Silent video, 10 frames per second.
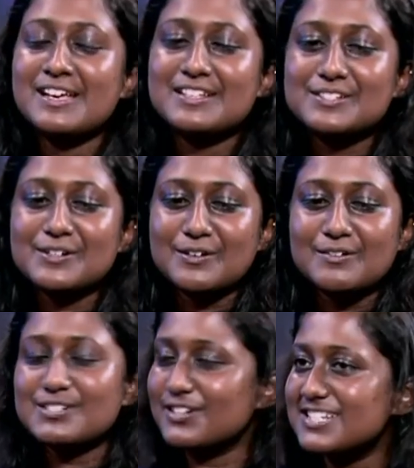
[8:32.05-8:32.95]
So it
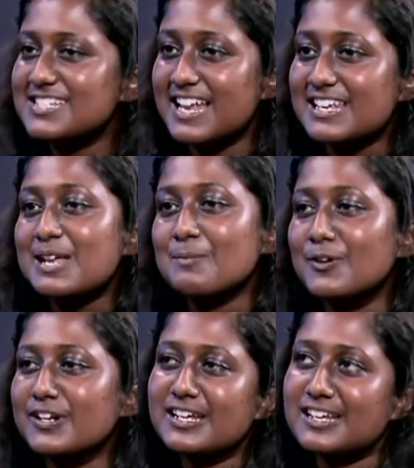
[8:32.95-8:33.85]
was on a Saturday
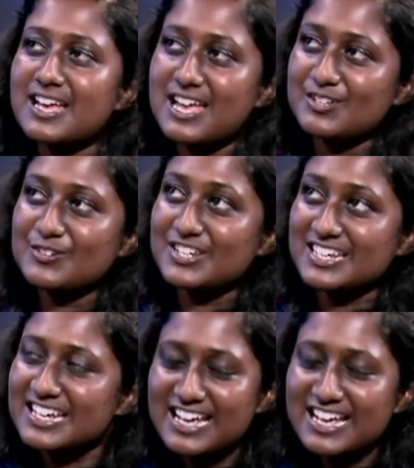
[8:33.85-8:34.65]
morning at uni,